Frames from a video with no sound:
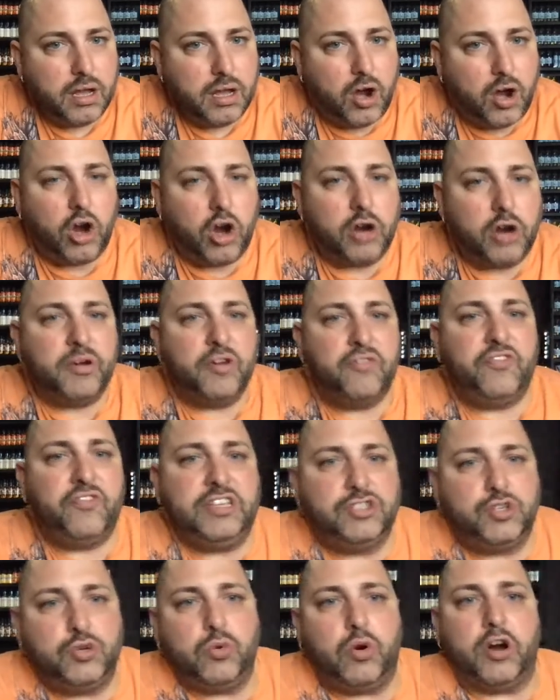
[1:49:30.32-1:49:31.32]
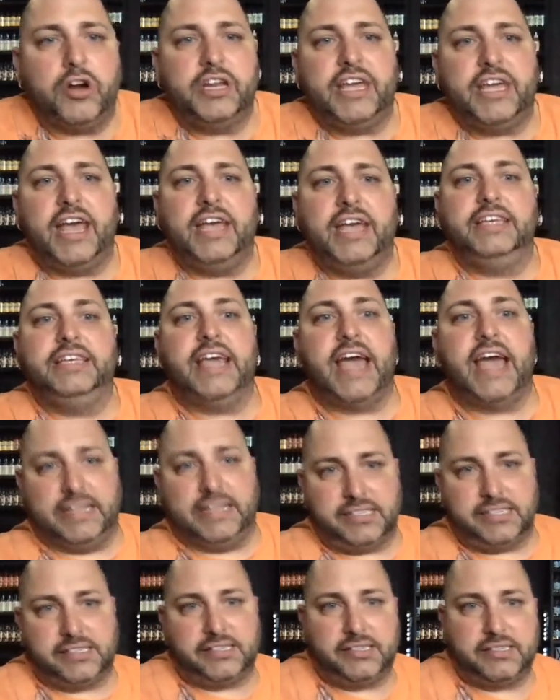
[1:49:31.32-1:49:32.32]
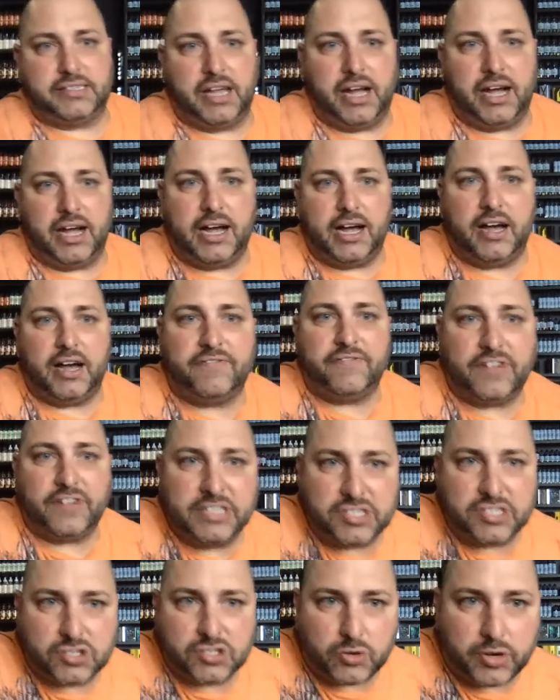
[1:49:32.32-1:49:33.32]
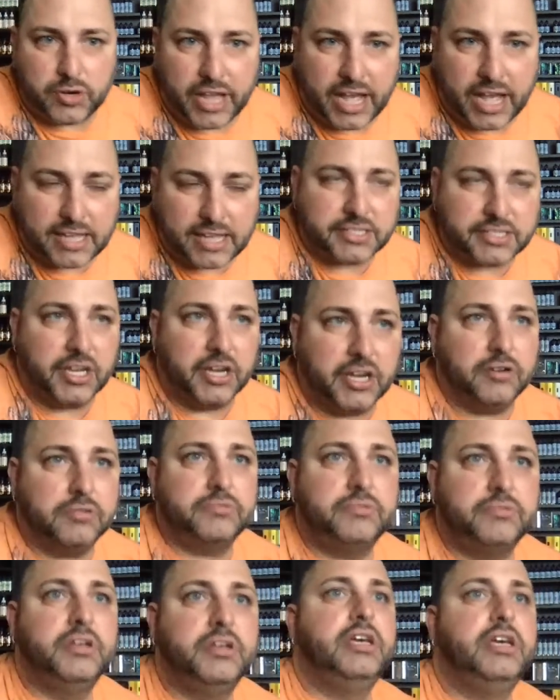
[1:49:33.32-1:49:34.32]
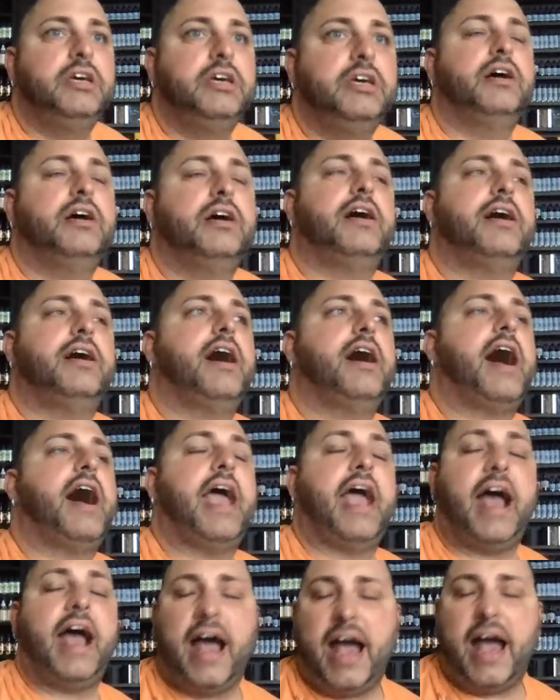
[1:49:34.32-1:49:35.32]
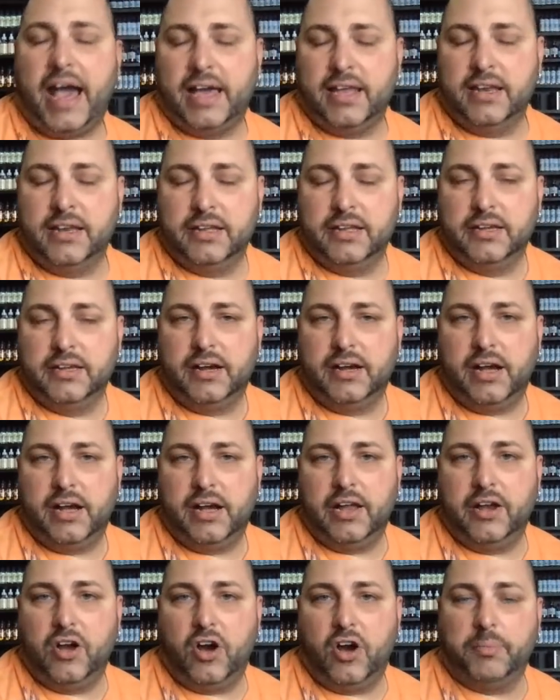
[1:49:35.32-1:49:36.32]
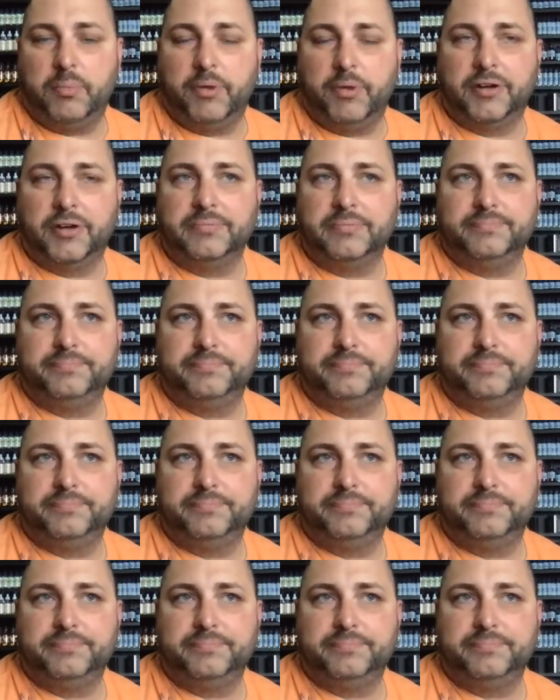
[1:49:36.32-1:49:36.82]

Armor V2RDA, yes. Uh, funny story, Alcyon. Uh, I had an armor.